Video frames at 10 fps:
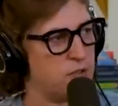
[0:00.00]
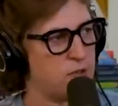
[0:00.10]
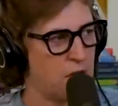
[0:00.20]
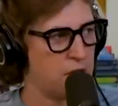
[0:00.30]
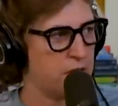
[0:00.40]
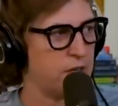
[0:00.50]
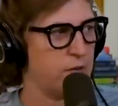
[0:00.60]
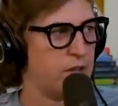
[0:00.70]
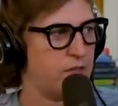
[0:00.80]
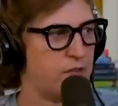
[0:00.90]
they're
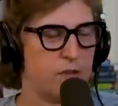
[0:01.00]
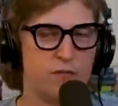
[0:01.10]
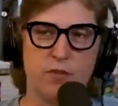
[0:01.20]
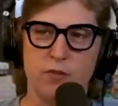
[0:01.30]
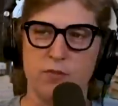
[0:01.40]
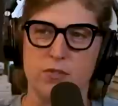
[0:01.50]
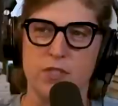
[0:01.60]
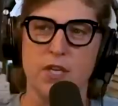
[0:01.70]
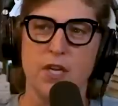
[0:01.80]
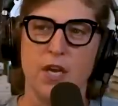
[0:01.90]
struggling or they feel confused.